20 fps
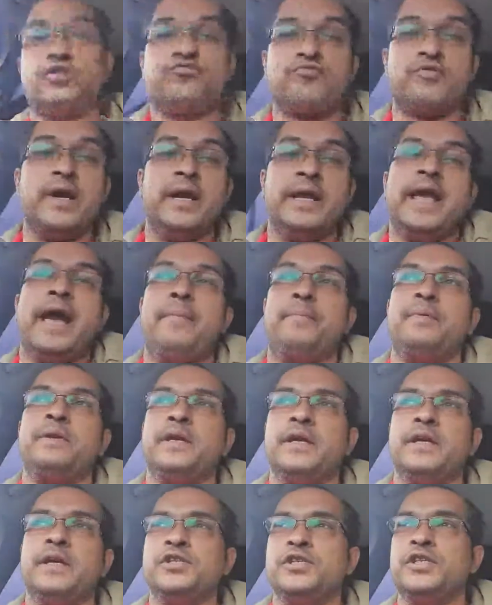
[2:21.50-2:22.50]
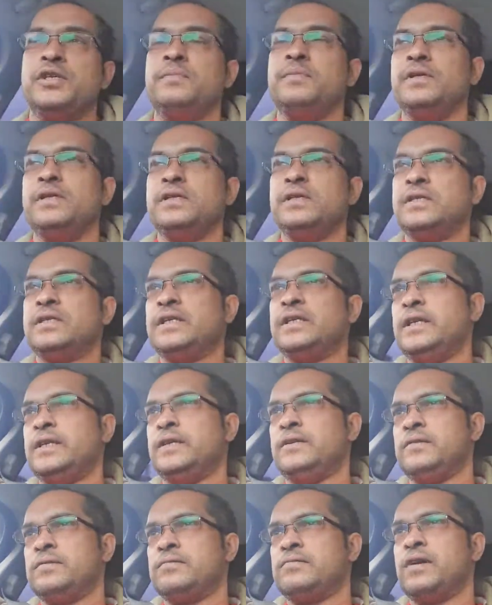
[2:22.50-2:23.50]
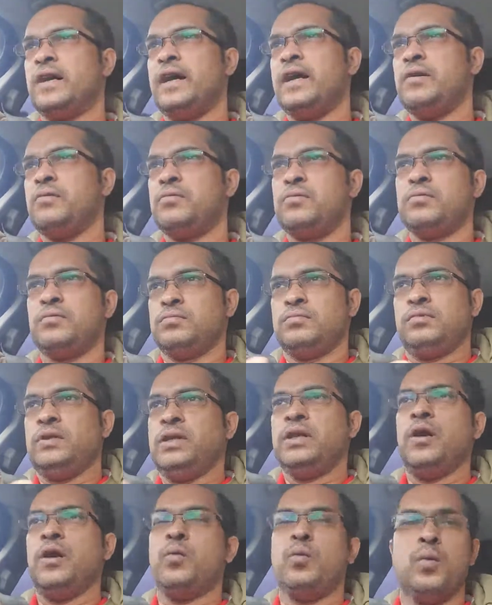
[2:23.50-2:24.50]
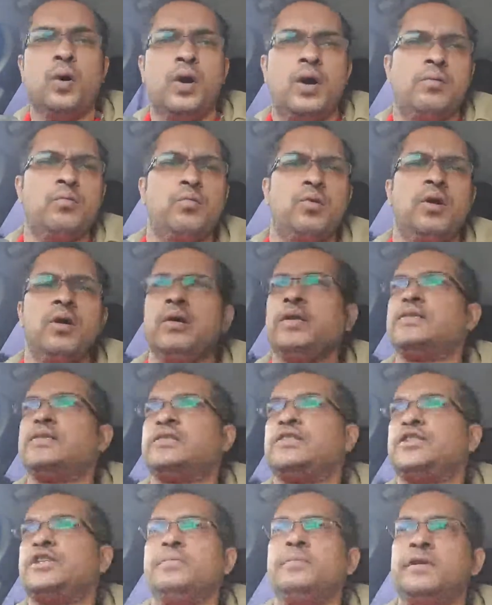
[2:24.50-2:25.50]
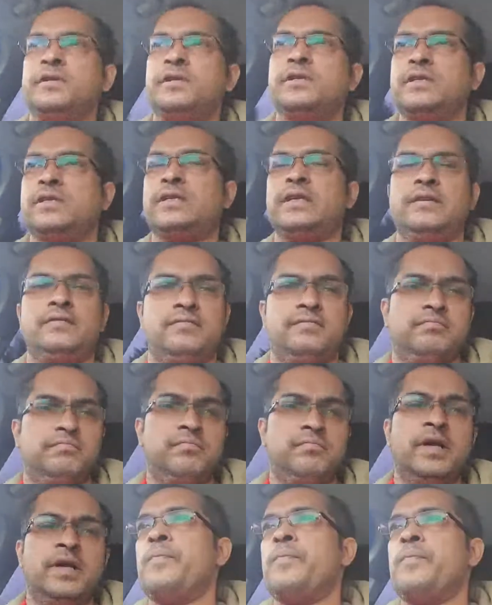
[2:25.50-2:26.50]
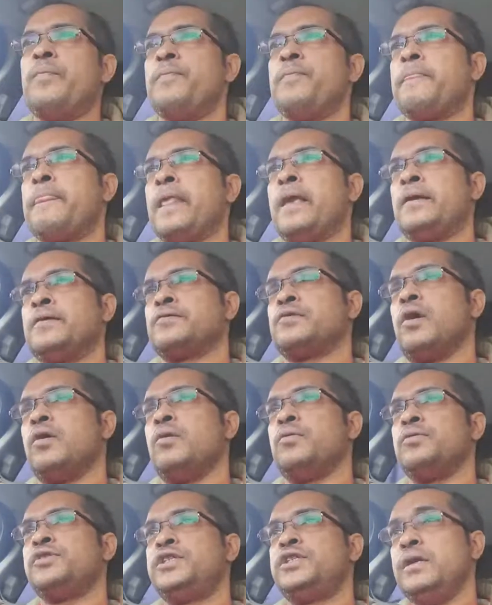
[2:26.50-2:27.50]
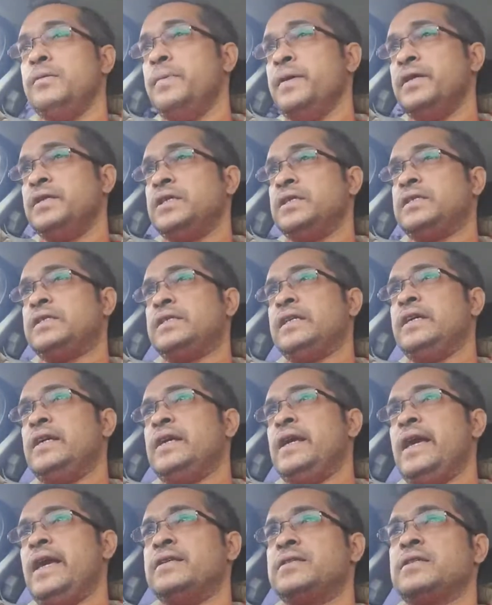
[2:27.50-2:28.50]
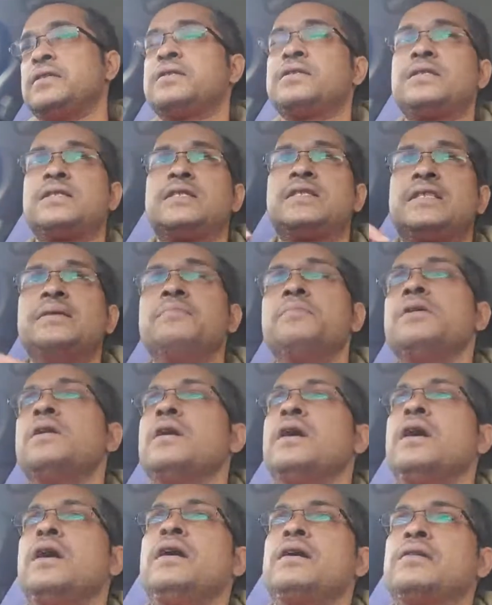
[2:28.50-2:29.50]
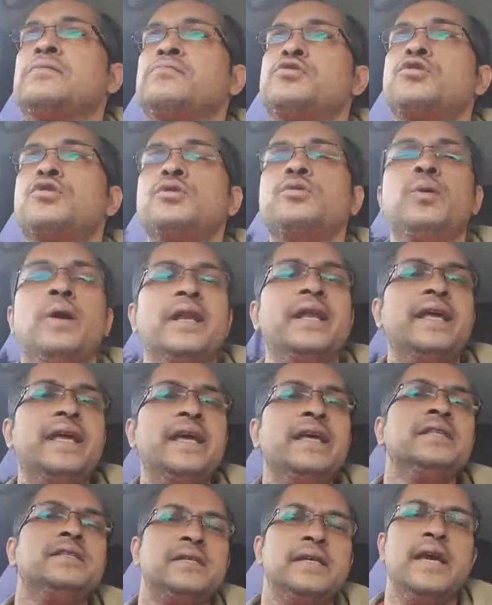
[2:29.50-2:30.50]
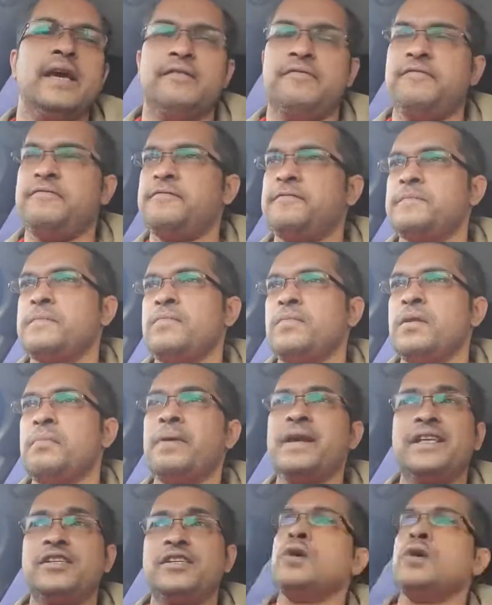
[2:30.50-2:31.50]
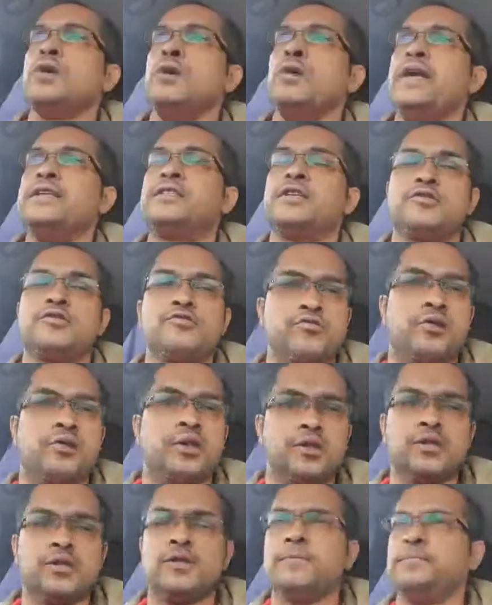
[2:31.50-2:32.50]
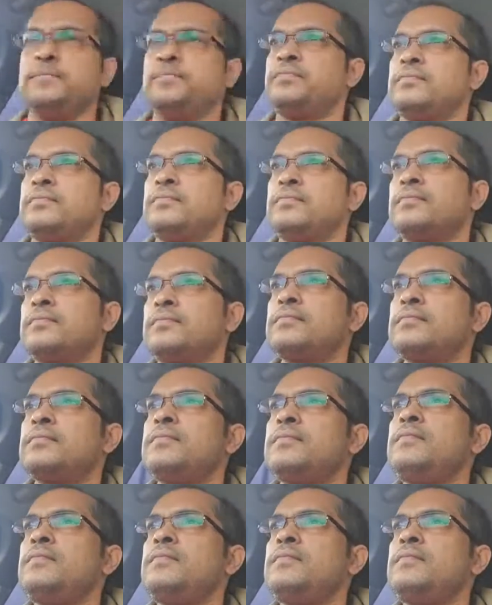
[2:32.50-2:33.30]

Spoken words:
what's really happening in GBTC, right? You know, what is GBTC? You know, so GBTC is a similar to an ETF, but so it's a trust.